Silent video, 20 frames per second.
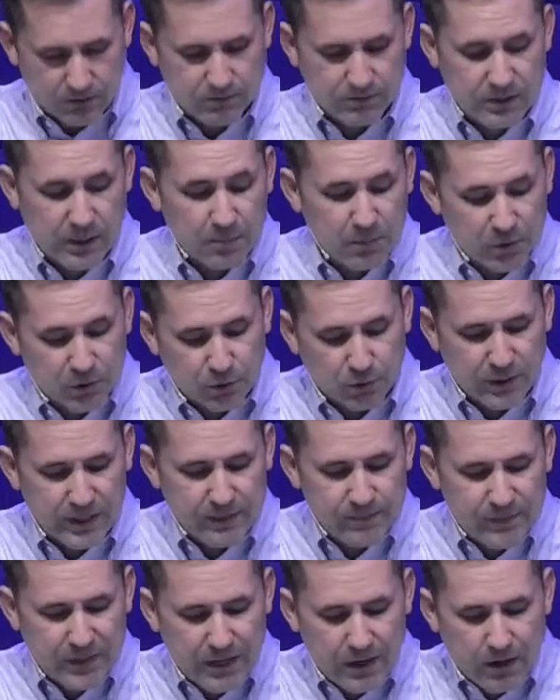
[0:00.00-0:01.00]
Number three,
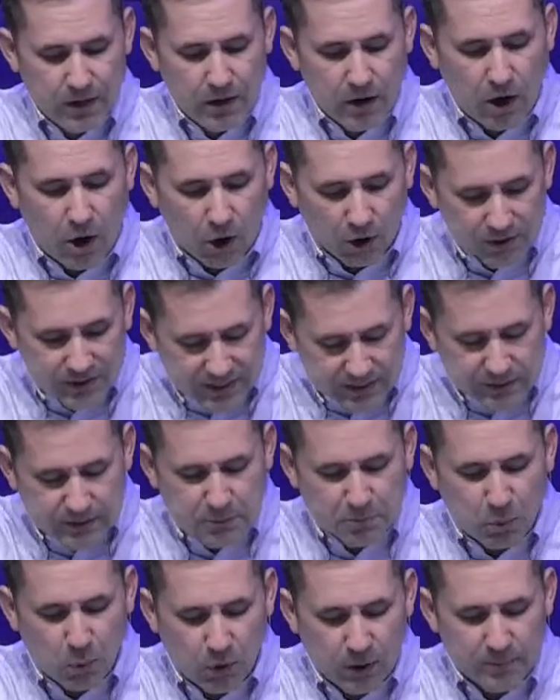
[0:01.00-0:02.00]
our
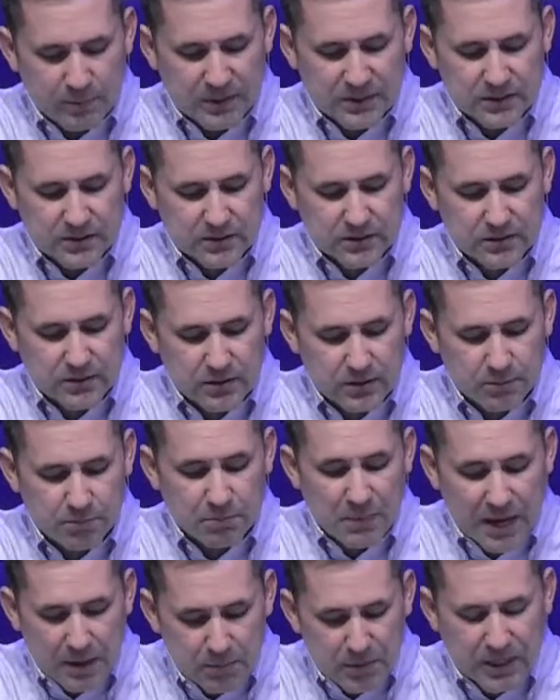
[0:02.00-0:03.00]
disappointments
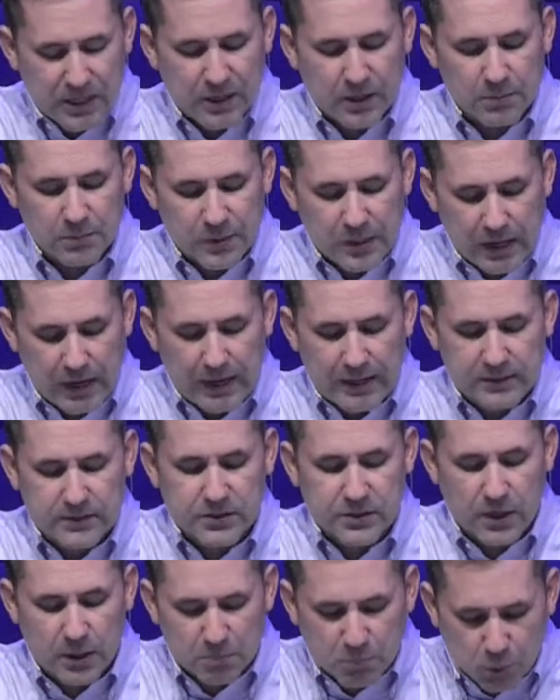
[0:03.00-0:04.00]
may become
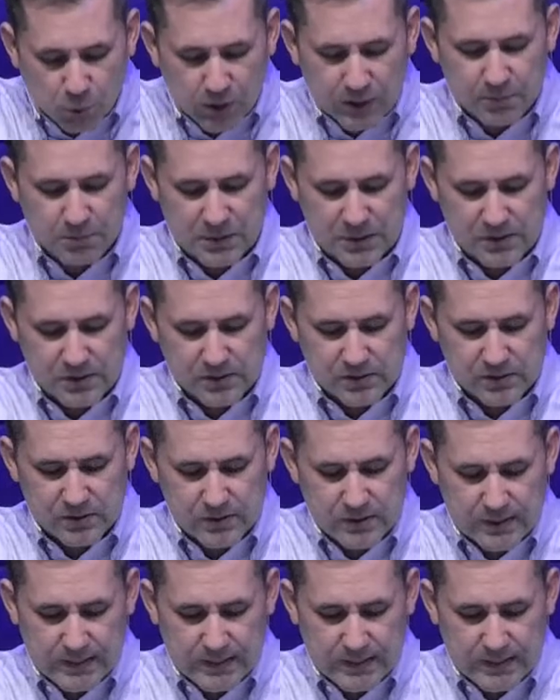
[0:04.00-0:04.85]
God's appointments.